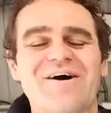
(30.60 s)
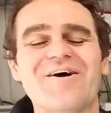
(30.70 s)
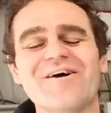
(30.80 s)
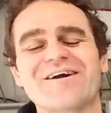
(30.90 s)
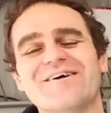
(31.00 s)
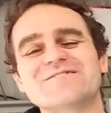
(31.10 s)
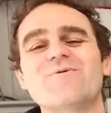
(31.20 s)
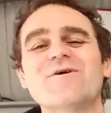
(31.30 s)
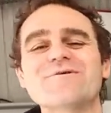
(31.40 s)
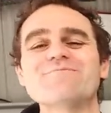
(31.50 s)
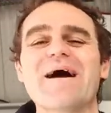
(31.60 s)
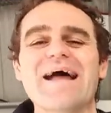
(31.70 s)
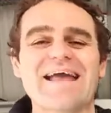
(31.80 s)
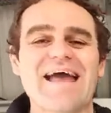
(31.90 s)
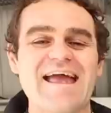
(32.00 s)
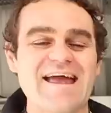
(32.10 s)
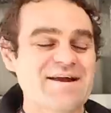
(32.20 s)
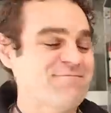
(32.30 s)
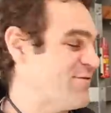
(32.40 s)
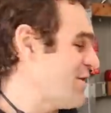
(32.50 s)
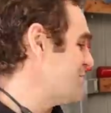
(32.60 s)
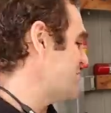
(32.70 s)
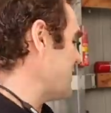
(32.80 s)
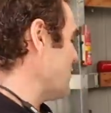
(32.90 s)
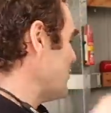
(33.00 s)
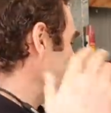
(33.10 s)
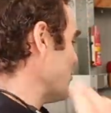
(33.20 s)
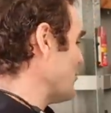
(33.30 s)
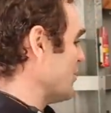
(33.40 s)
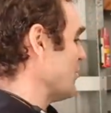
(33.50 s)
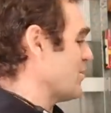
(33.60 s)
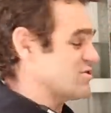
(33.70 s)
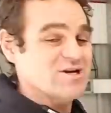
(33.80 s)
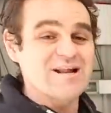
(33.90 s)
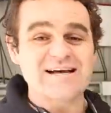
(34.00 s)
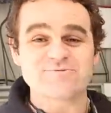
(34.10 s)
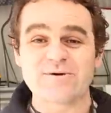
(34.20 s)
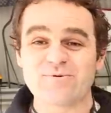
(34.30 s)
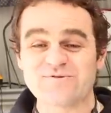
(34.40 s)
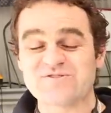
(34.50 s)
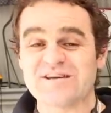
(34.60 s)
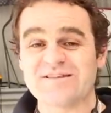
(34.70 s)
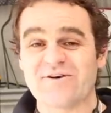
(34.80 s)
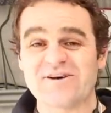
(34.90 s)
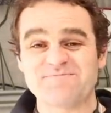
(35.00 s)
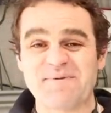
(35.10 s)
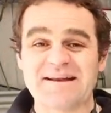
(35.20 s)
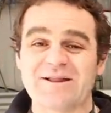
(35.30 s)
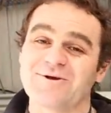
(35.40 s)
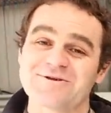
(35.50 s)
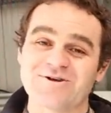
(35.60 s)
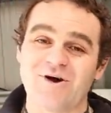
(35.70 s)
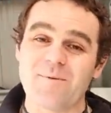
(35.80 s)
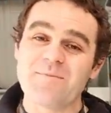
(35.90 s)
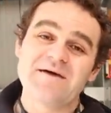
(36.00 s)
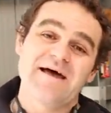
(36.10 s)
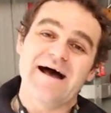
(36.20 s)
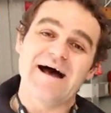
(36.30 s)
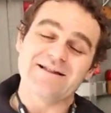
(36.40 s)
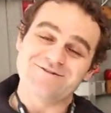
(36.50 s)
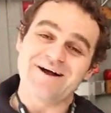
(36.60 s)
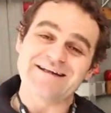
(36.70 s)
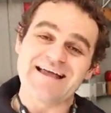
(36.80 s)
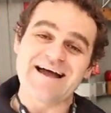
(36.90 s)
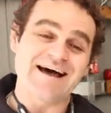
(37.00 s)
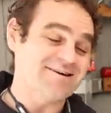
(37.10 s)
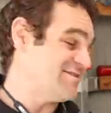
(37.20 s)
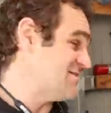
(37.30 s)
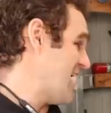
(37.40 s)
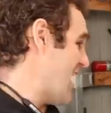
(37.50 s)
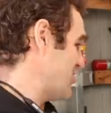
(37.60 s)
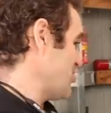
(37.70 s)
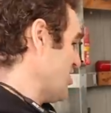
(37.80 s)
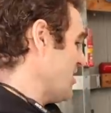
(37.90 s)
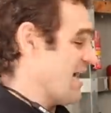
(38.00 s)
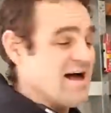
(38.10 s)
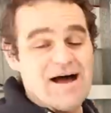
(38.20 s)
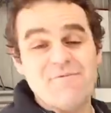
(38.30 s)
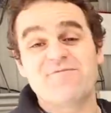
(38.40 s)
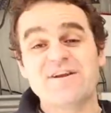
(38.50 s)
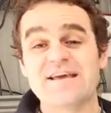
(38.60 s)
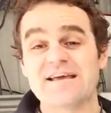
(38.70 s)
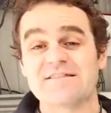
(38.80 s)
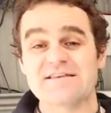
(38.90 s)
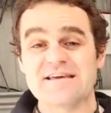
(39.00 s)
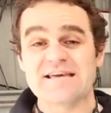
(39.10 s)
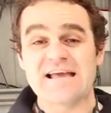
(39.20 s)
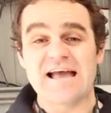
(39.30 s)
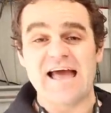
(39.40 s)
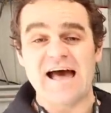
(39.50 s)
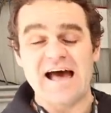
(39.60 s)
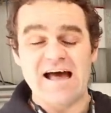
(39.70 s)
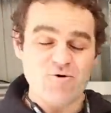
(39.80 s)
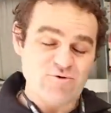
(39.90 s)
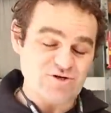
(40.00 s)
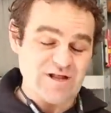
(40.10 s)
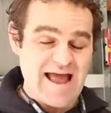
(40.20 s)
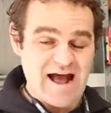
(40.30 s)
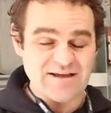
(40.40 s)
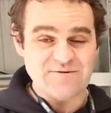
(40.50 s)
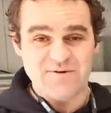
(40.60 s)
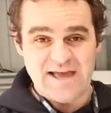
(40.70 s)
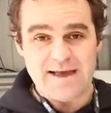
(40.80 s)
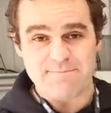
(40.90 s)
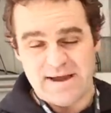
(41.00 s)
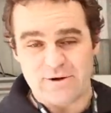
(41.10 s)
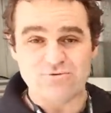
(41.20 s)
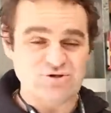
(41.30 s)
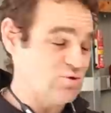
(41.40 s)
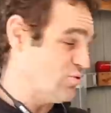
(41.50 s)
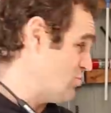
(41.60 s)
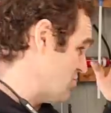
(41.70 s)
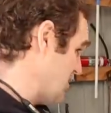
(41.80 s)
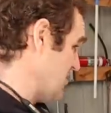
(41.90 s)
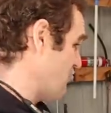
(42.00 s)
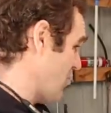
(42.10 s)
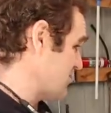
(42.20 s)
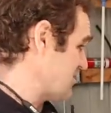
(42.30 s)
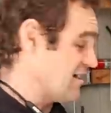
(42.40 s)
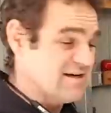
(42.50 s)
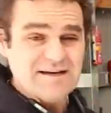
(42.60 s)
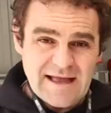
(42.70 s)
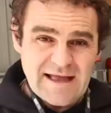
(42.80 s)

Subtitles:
All right, guys, welcome back. And for those of you who were watching last week, will have seen that I spent a lot of time lying down under the dash, fitting the original Audi V8 pedal to the Rockster.